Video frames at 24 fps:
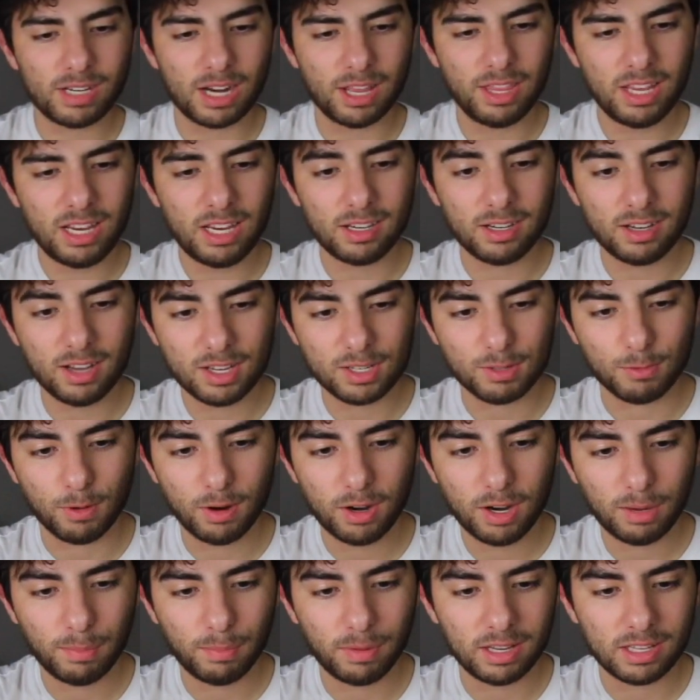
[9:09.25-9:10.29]
I think it does
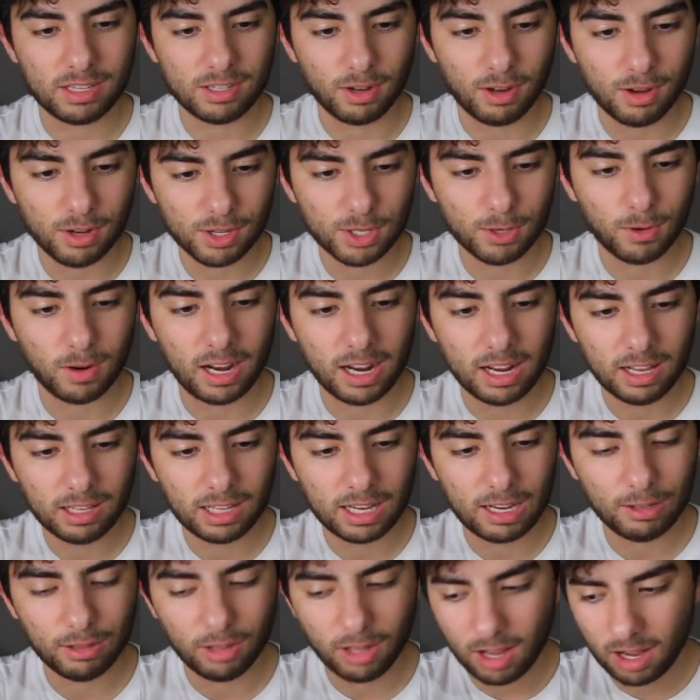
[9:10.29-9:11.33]
work, but it's also
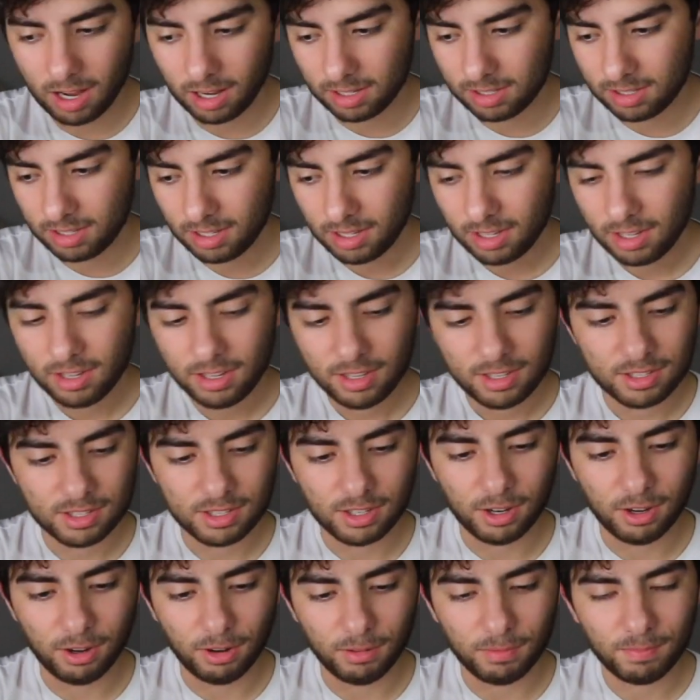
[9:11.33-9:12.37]
iCloud locked,
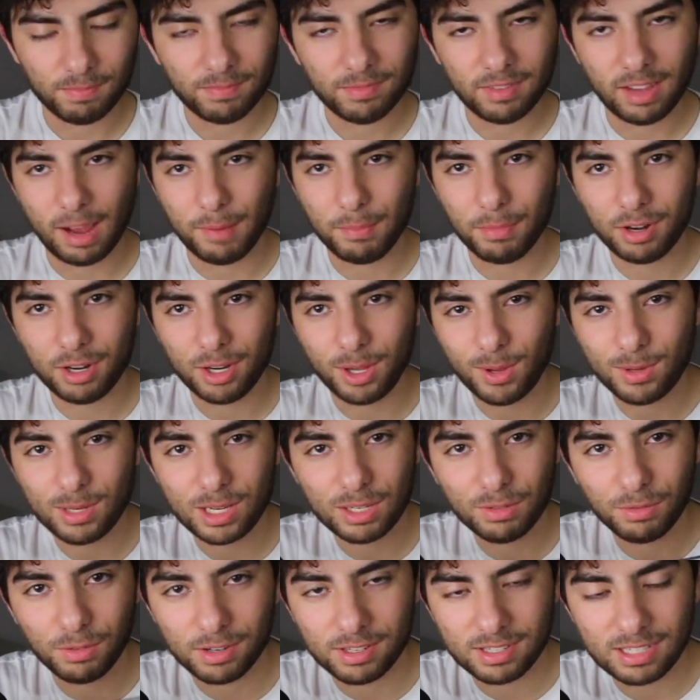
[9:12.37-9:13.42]
so I'm going to use
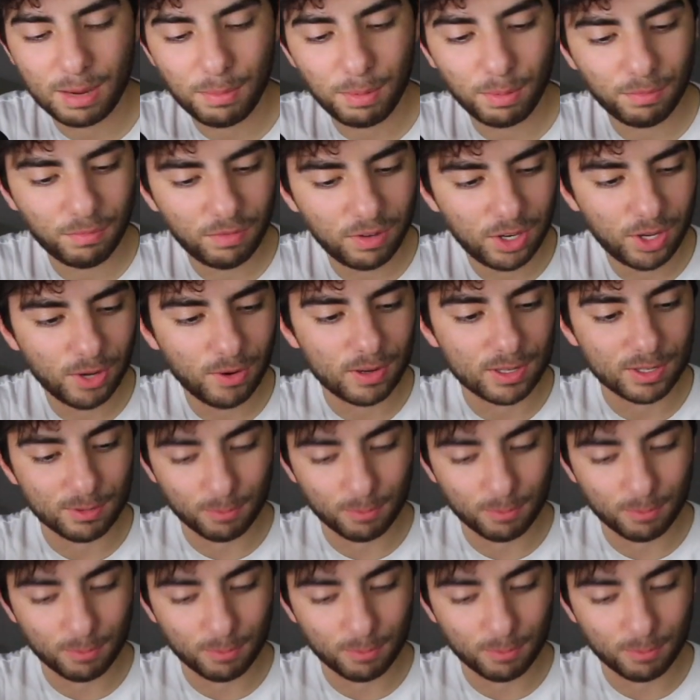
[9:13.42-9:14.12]
this for a separate video as